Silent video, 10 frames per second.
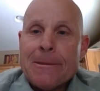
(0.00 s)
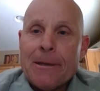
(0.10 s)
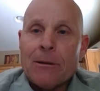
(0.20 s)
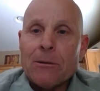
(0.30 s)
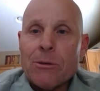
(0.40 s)

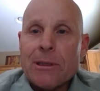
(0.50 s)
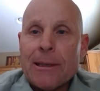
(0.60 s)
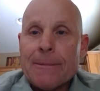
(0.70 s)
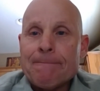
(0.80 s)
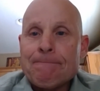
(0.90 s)

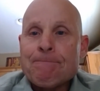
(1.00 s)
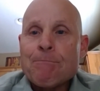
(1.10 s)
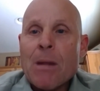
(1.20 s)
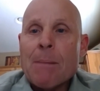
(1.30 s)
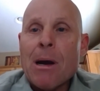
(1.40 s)
losing
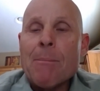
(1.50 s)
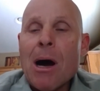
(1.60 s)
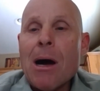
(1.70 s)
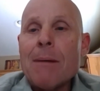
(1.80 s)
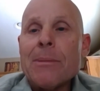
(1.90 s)
my
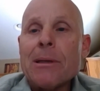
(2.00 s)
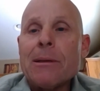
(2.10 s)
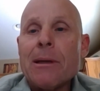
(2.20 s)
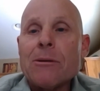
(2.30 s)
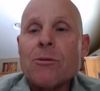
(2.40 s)
mom
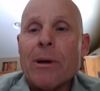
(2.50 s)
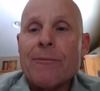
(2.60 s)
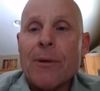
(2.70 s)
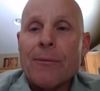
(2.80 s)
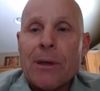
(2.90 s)
in
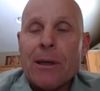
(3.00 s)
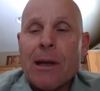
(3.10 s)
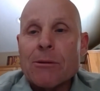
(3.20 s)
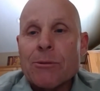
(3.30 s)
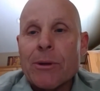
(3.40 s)
2015, that
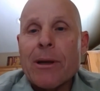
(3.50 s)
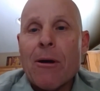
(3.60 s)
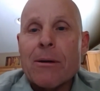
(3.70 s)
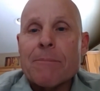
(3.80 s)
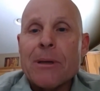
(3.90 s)
was really
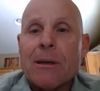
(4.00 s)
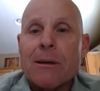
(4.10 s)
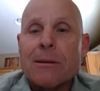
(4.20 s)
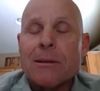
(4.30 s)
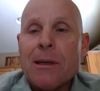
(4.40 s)
hard
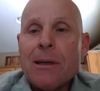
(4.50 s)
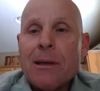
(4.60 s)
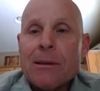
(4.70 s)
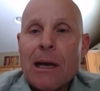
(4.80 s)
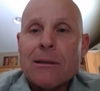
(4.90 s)
because
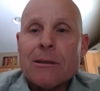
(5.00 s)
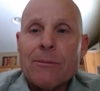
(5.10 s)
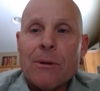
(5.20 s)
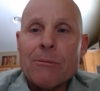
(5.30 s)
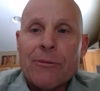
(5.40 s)

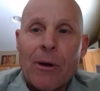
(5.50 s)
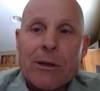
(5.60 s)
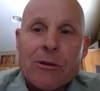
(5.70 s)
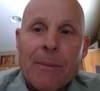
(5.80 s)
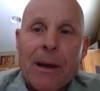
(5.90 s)
it was very
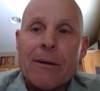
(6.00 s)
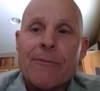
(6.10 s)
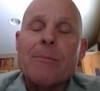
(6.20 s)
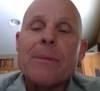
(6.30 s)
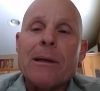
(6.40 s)
traumatic
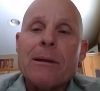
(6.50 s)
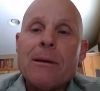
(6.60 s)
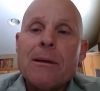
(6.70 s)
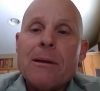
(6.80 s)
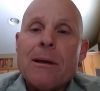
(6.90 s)
for me
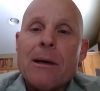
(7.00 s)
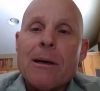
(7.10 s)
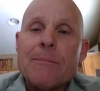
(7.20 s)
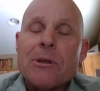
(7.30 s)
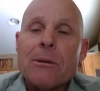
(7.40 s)

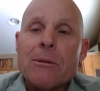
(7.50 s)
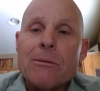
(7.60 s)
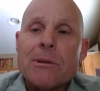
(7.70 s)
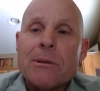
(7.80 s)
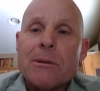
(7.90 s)
to
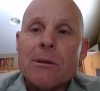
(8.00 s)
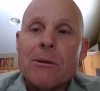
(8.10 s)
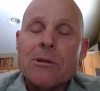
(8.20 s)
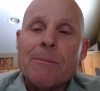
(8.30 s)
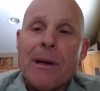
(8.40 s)
lose
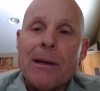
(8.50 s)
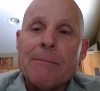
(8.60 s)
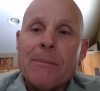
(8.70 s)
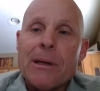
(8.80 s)
my